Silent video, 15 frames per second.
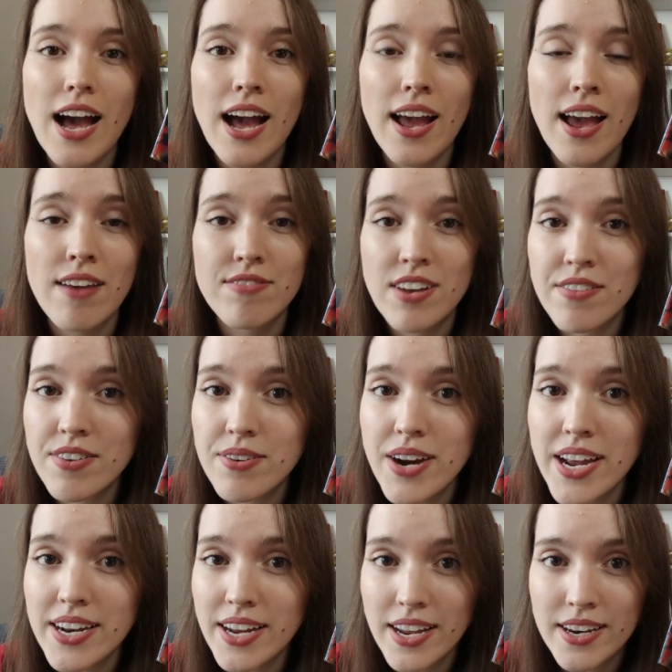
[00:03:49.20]
I have never
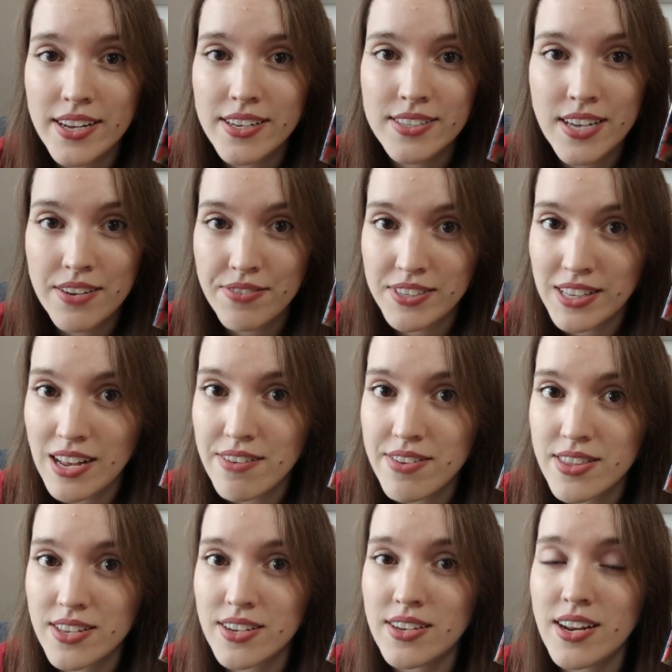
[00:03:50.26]
read any David
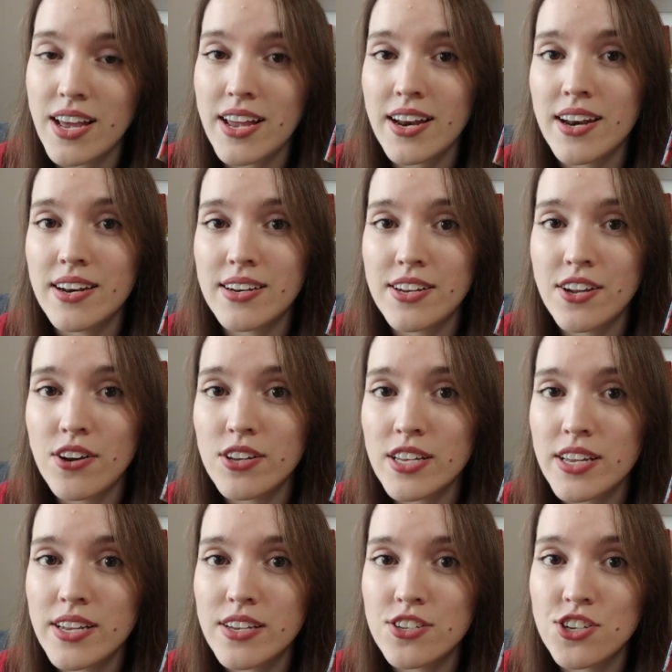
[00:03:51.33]
Levithan, and the
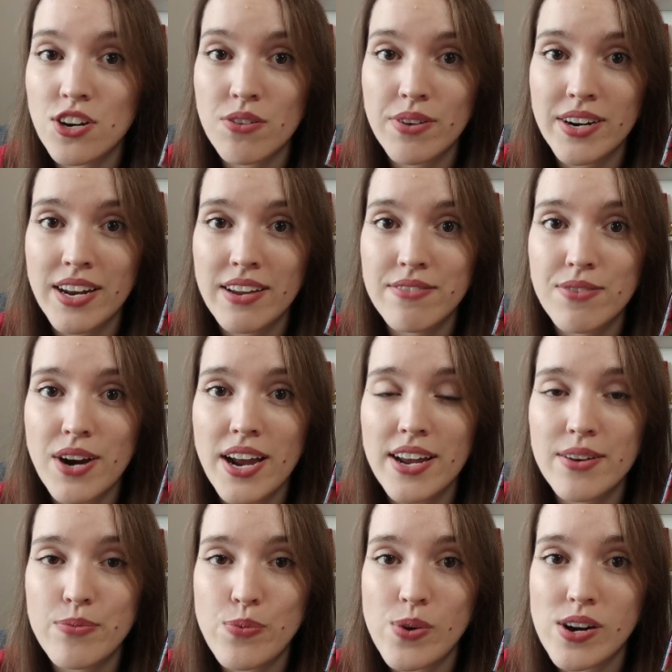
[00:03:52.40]
only John Green I've
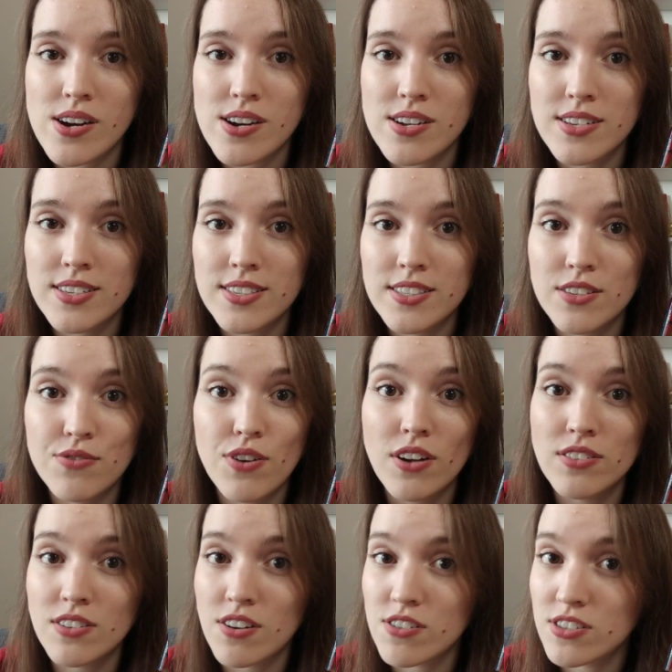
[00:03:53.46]
read was The
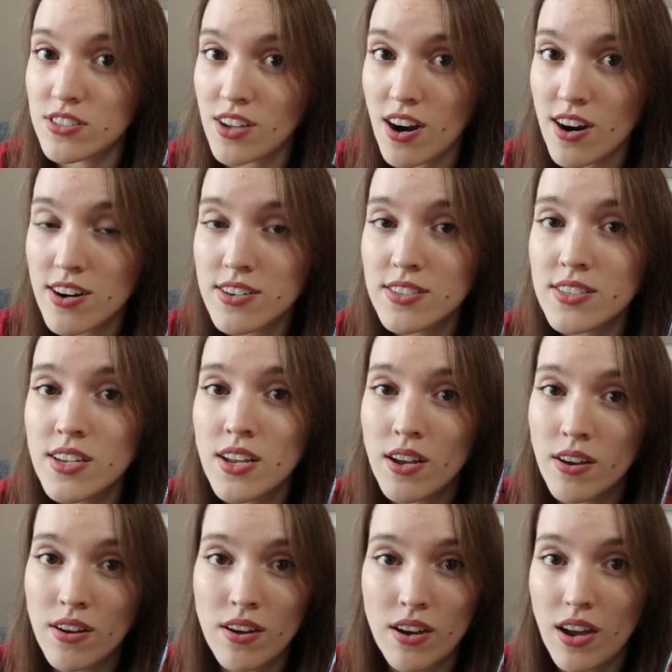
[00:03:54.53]
Fault in Our Stars,
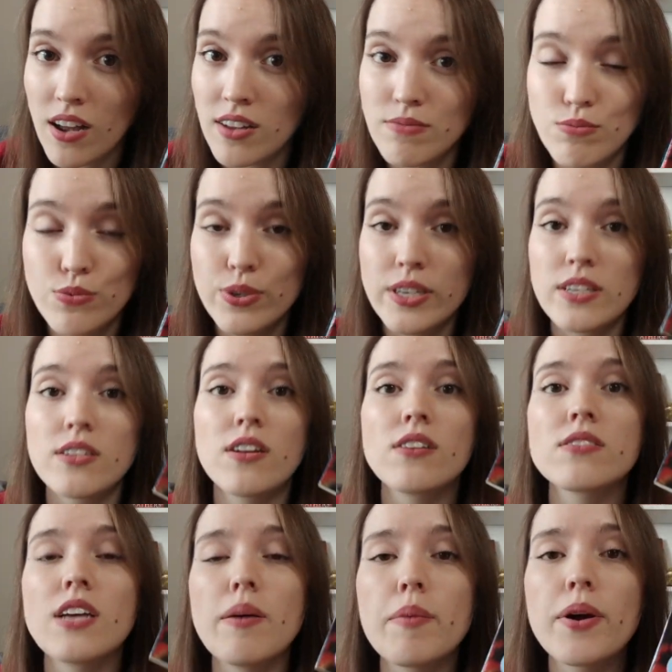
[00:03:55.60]
a really
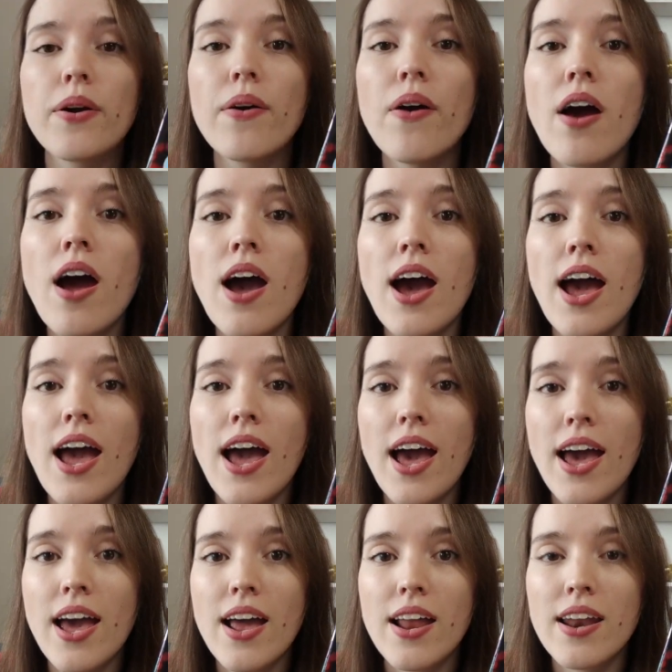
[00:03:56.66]
long time ago.
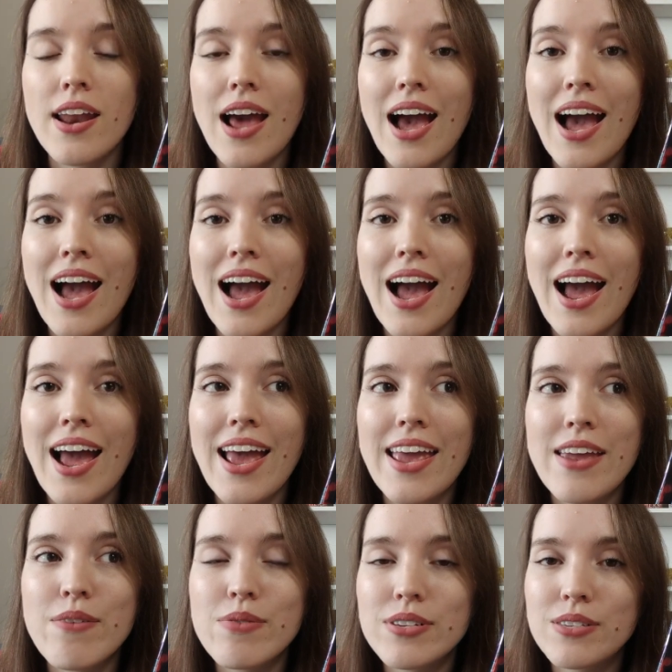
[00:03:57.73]
And
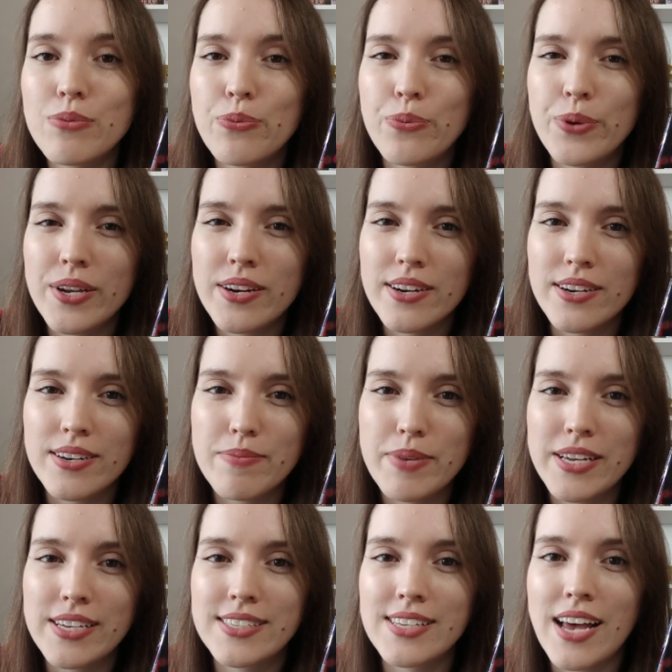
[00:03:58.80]
it was weird
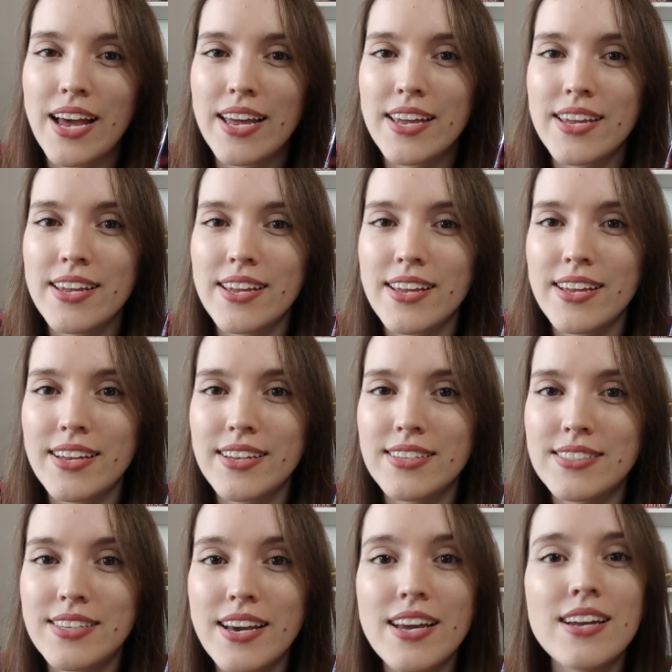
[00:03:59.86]
because I
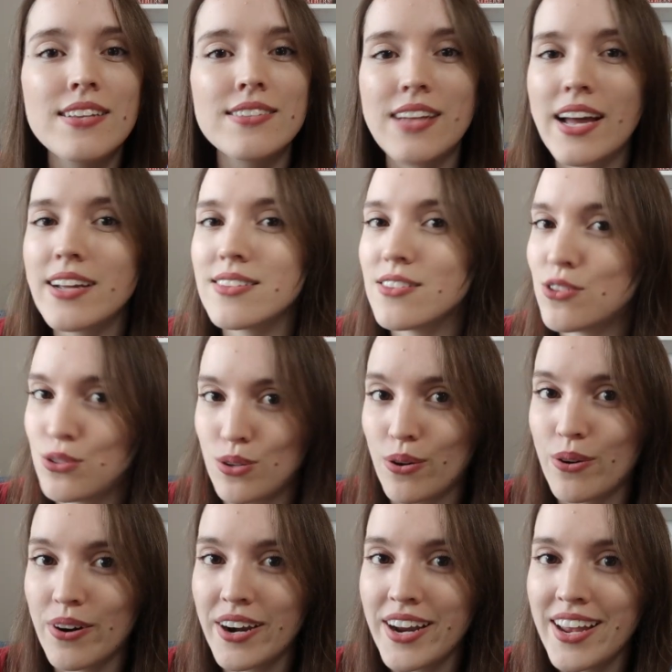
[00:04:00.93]
didn't like the
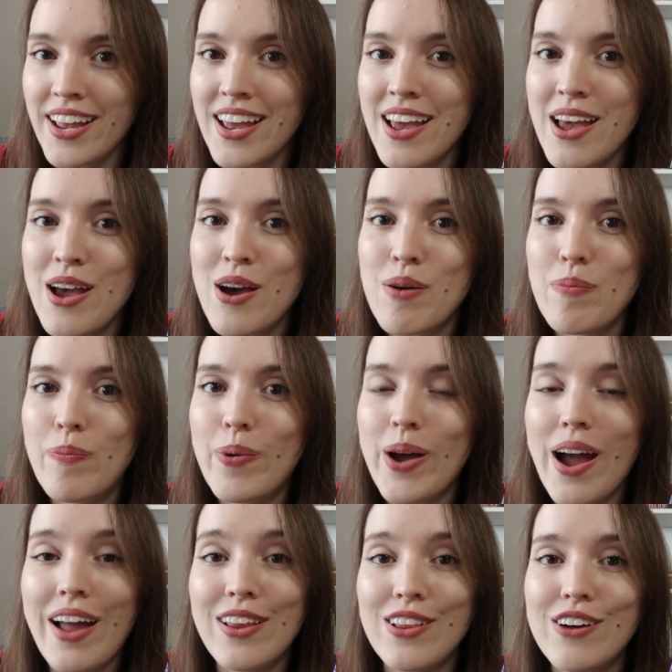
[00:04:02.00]
story,
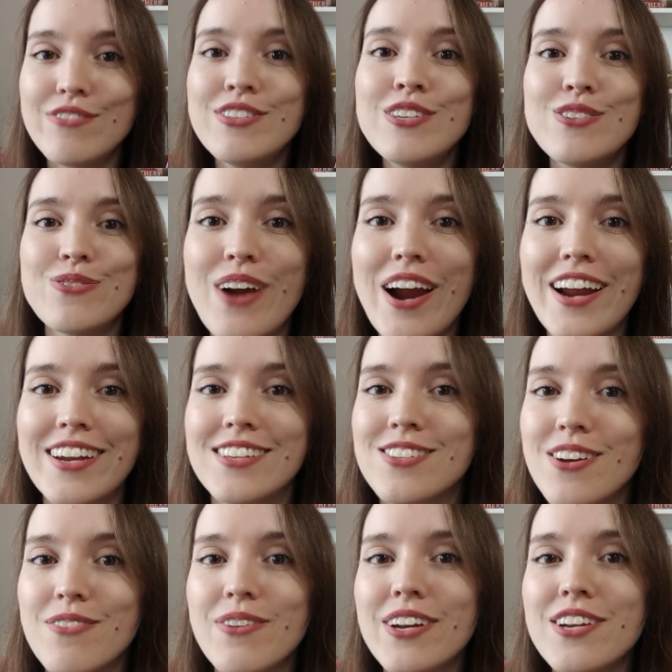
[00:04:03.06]
but I loved writing,
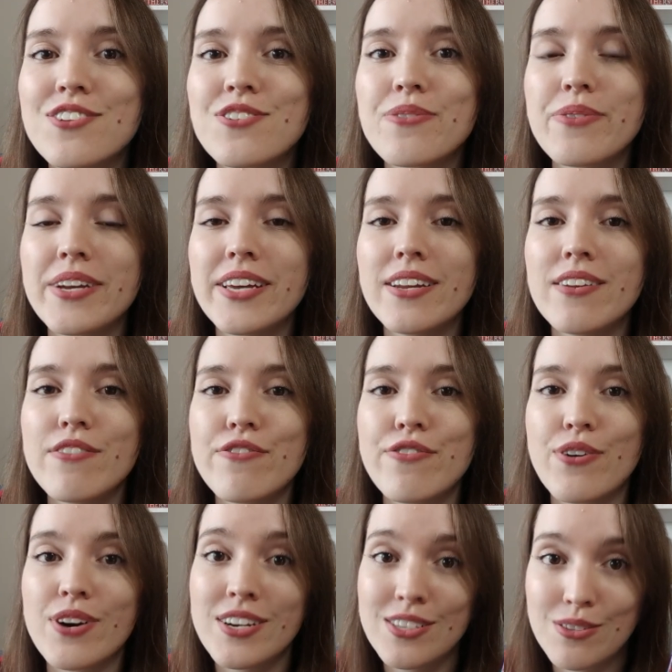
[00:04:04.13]
so I wanted to read
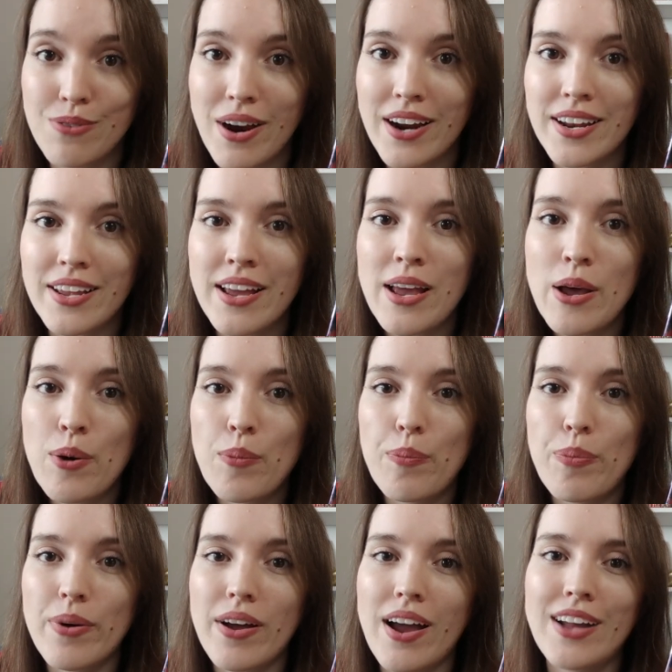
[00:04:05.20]
for his writing.
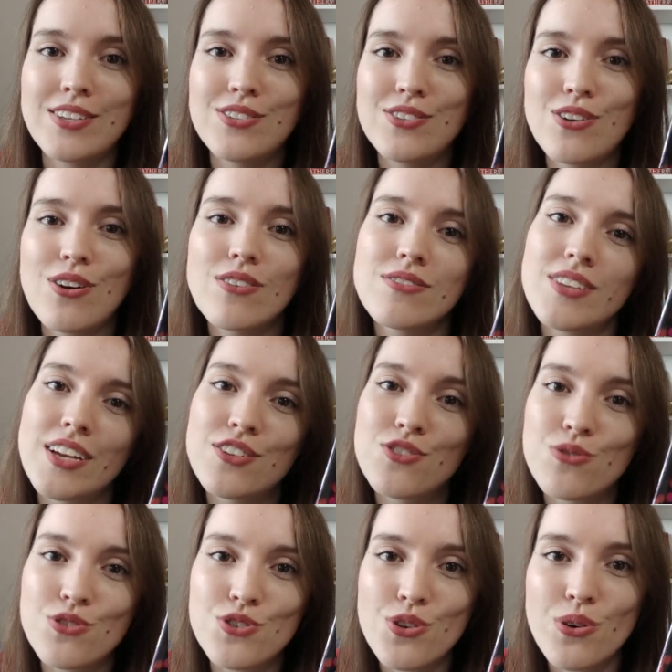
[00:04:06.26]
But I don't tend
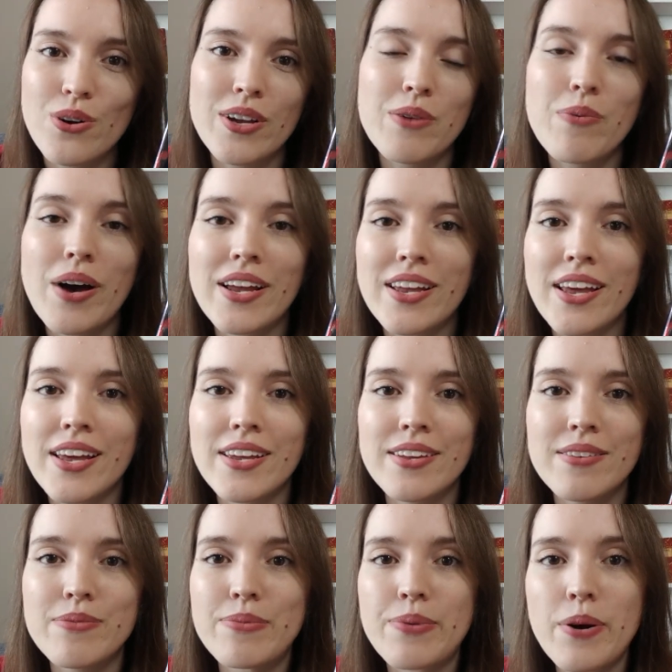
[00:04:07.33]
to enjoy
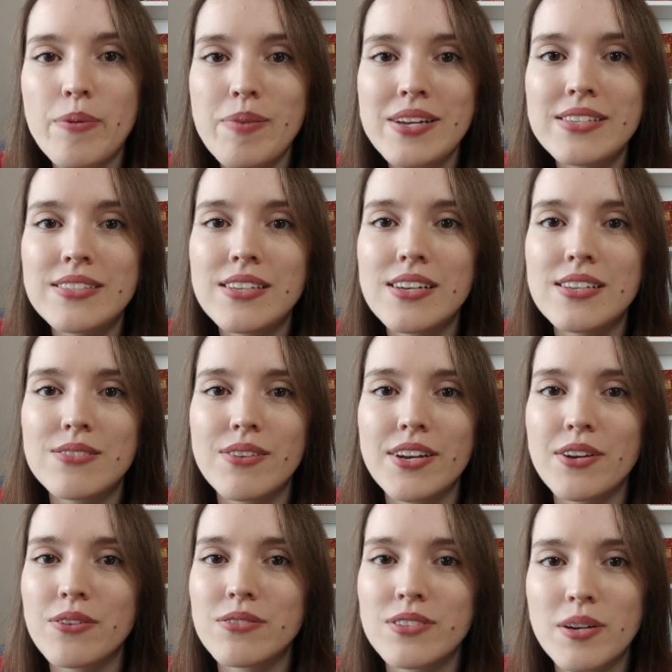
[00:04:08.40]
YA romances,
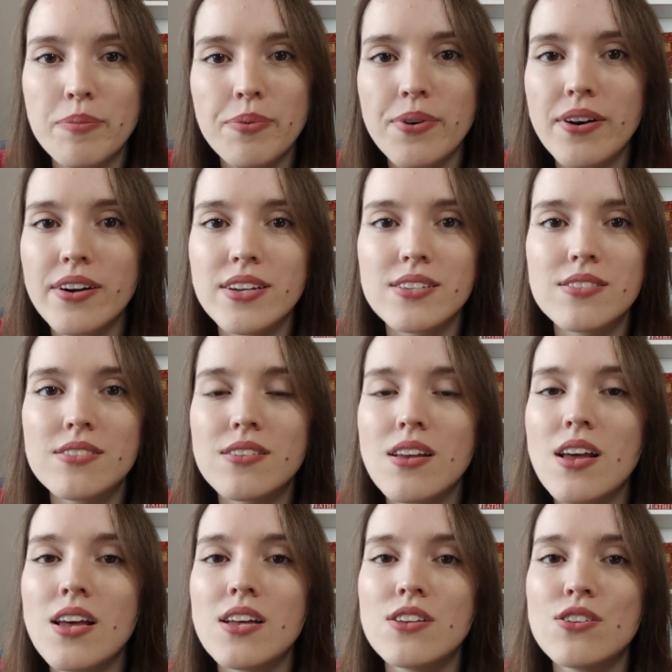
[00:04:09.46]
YA contemporaries,
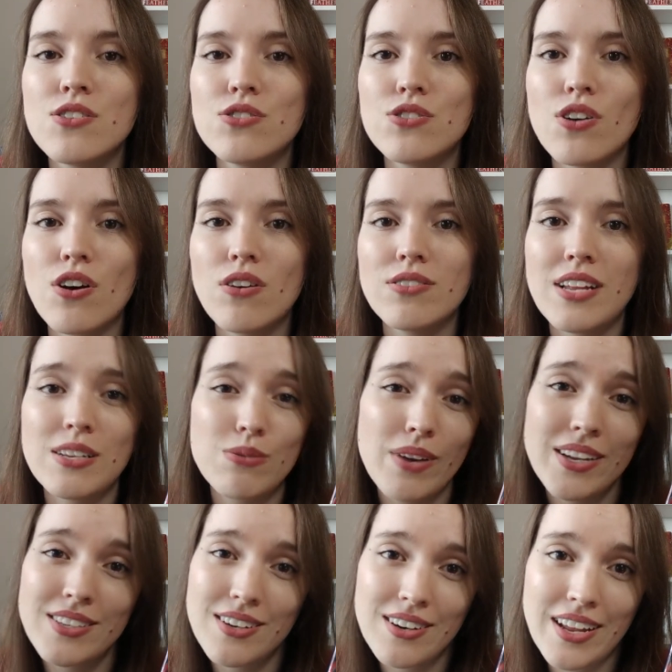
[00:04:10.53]
so that's
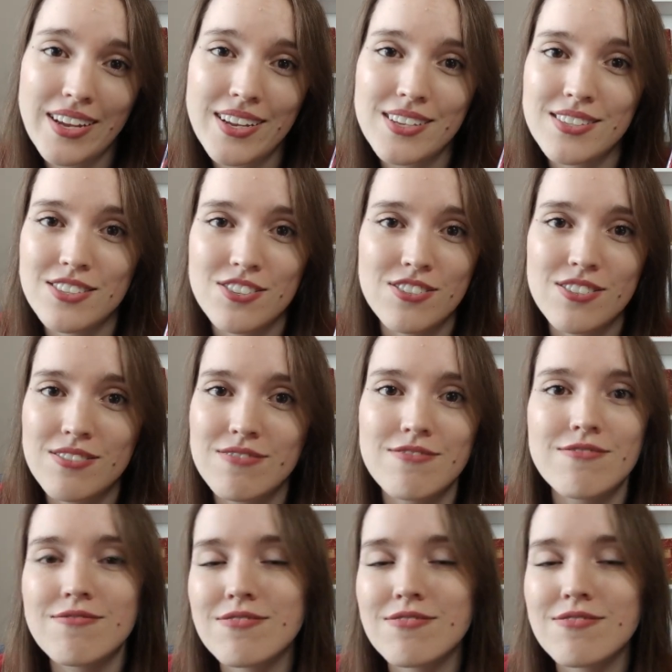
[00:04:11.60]
why I didn't like it. It's just